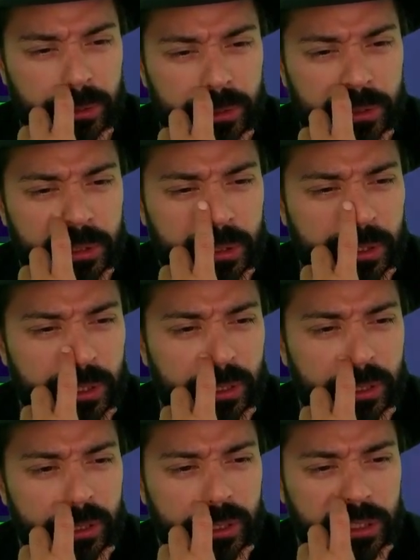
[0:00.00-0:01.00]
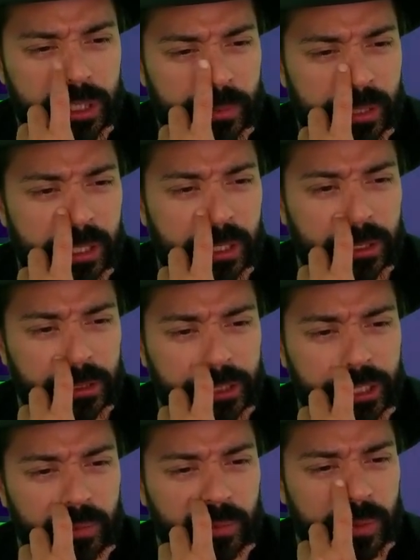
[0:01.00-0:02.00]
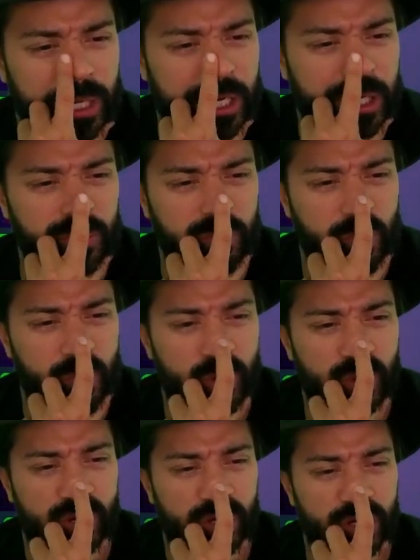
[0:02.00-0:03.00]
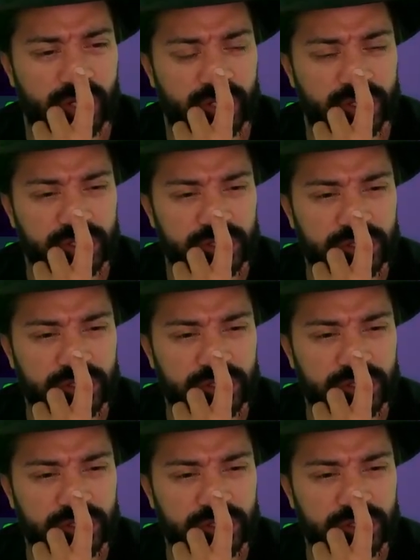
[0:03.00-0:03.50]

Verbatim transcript: Oh, come on, get one more